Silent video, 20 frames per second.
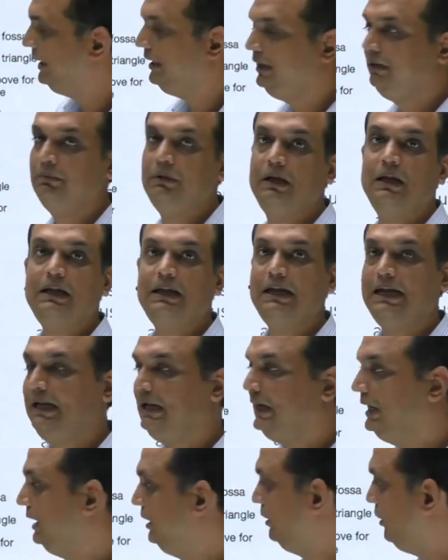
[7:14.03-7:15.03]
mandibular
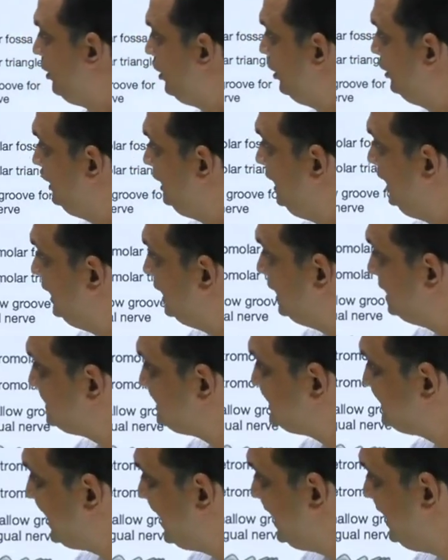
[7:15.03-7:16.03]
canal on inner
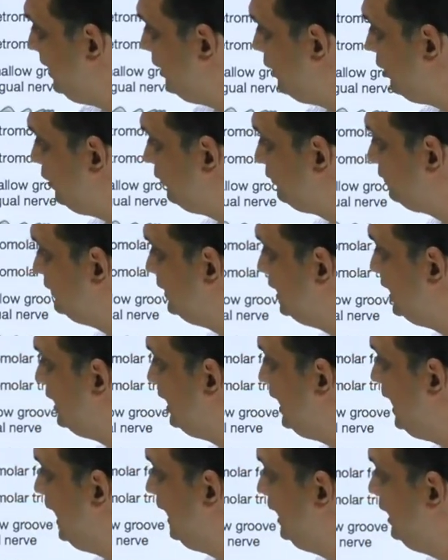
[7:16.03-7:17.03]
side of the
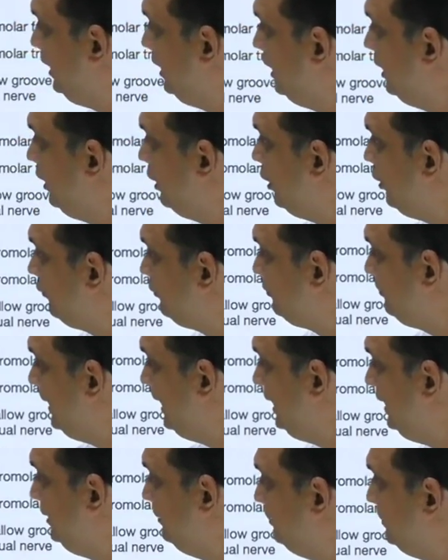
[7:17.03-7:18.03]
angle of
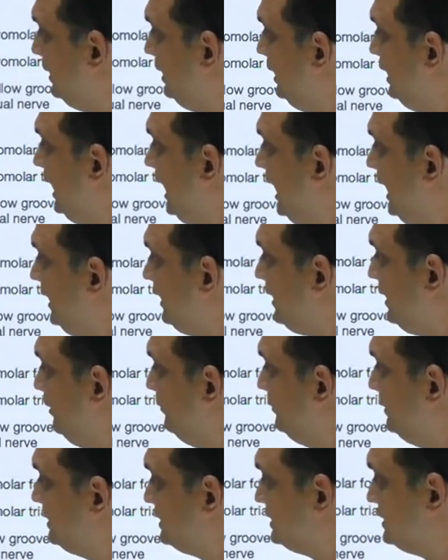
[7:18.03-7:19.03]
mandible and
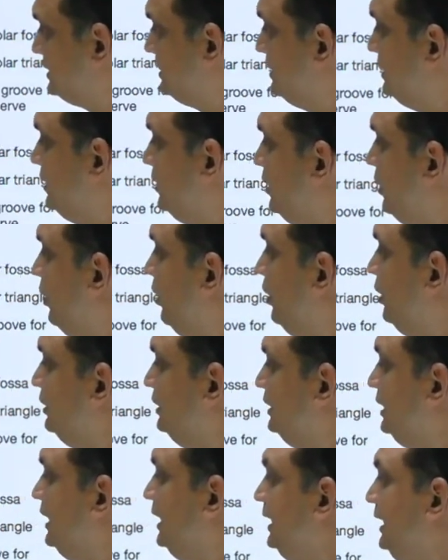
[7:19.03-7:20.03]
ramus,
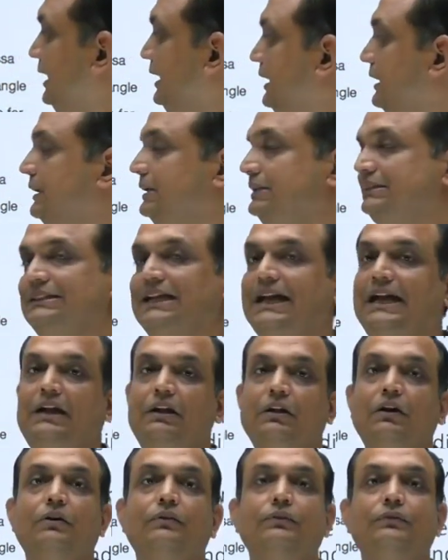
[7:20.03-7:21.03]
on the inner
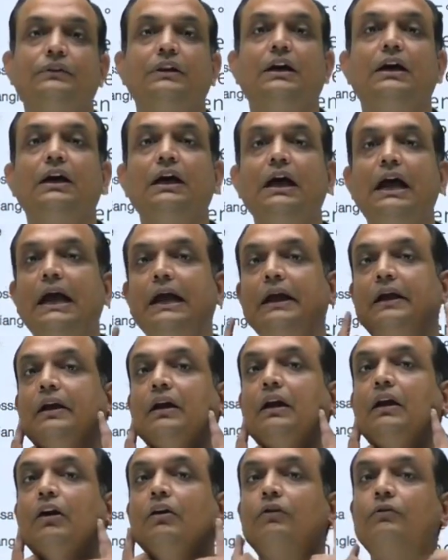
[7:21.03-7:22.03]
side of the
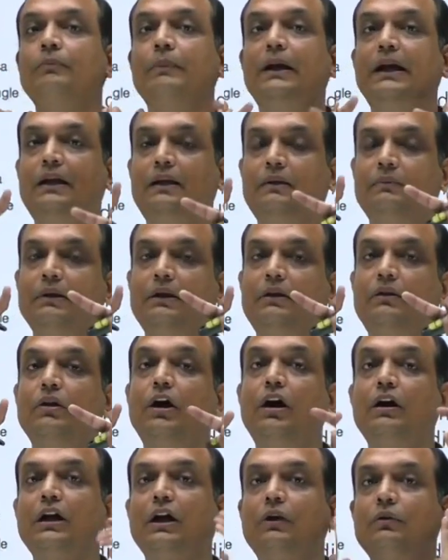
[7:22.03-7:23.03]
angle of mandible,
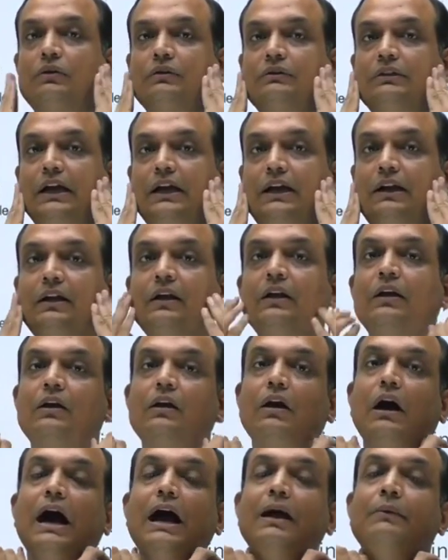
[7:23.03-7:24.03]
not outer side.
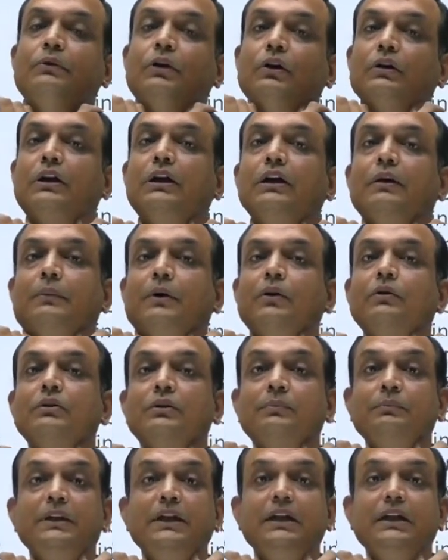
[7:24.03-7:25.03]
I am talking about
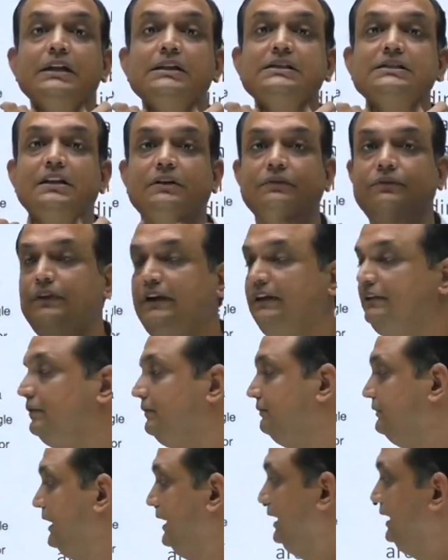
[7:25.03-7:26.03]
the medial surface
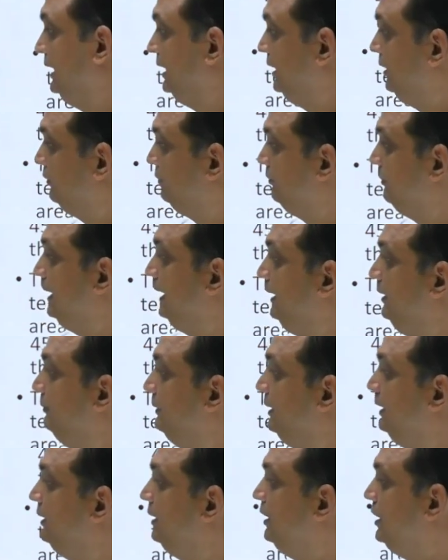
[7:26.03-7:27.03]
of the angle of
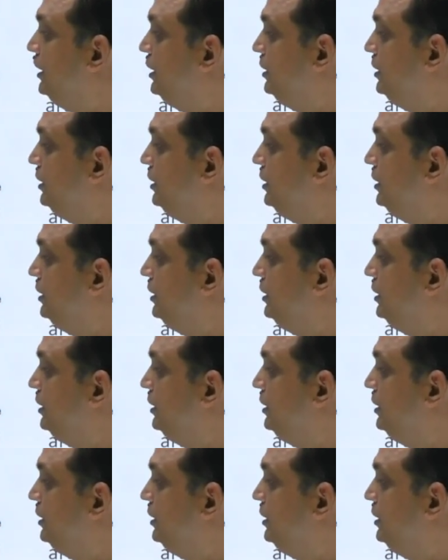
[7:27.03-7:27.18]
mandible.